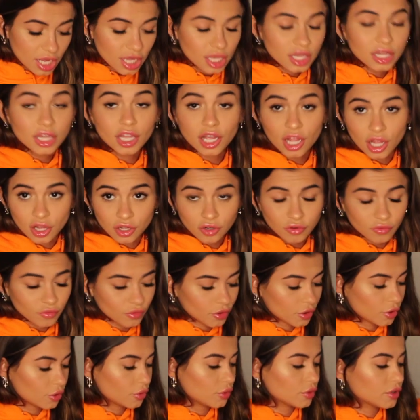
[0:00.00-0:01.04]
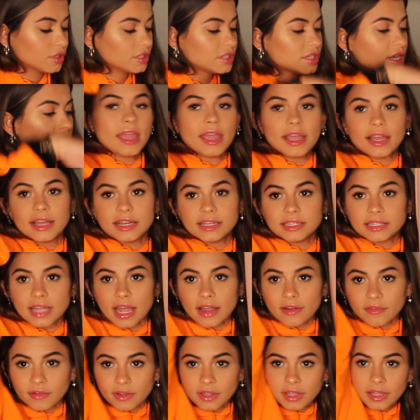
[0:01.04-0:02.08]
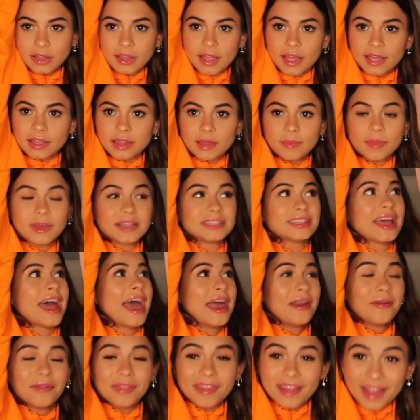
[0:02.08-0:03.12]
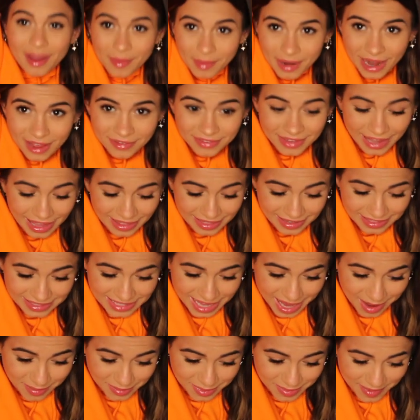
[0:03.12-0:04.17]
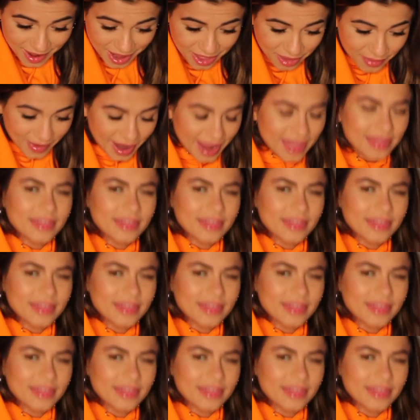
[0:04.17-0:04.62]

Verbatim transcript: in the color rose, and I really like them because I don't think I'm gonna have to get these hemmed, by the way.